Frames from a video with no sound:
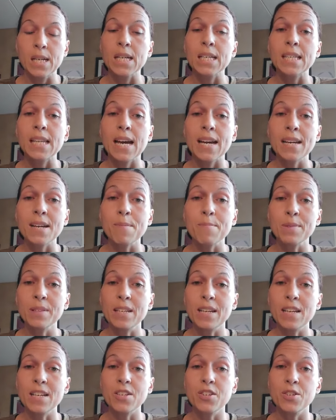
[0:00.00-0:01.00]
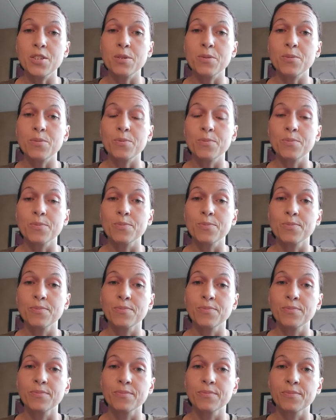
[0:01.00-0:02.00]
Let him lead you.
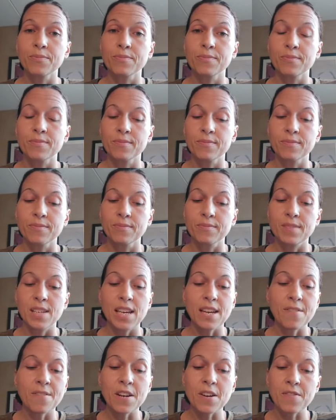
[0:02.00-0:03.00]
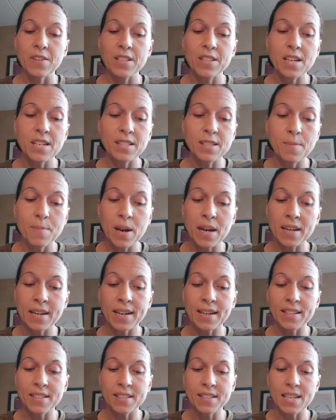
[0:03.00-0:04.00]
Even if it doesn't make
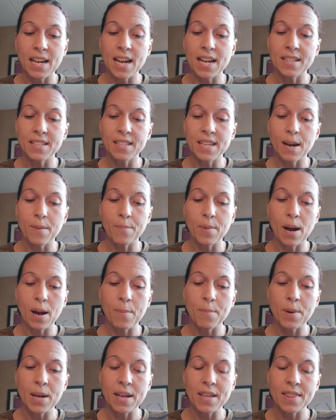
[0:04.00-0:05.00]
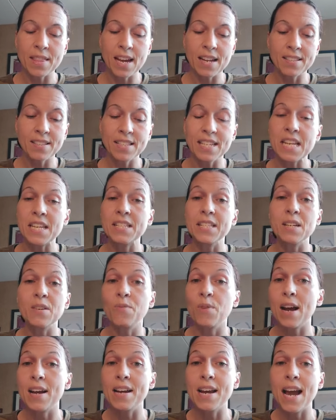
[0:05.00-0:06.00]
any sense. I'm, I'm in that
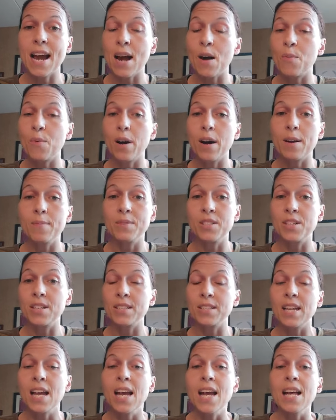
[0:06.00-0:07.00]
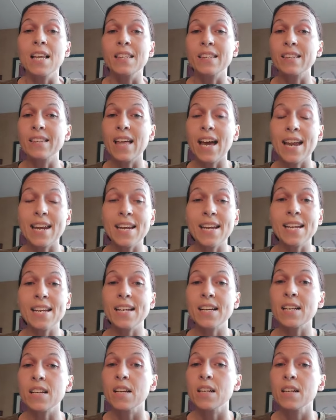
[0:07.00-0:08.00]
season right now where I'm just
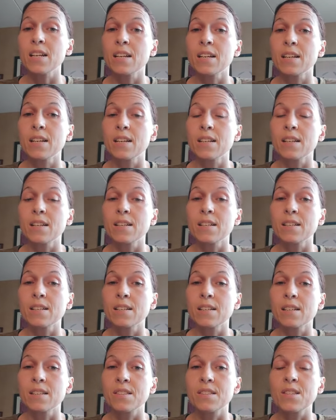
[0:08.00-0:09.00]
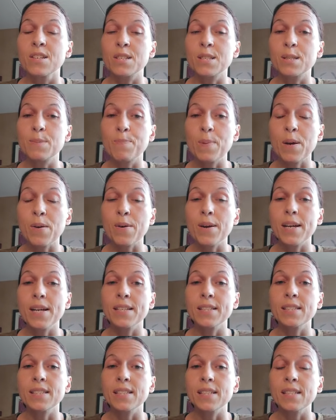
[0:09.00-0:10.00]
letting the
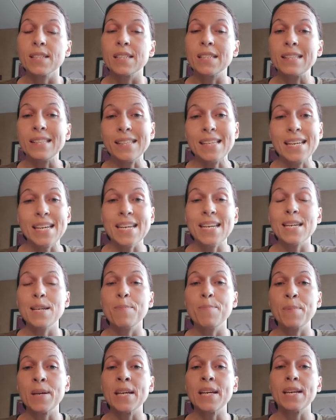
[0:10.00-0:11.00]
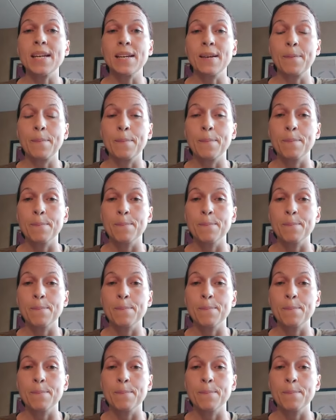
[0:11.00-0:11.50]
spirit lead me.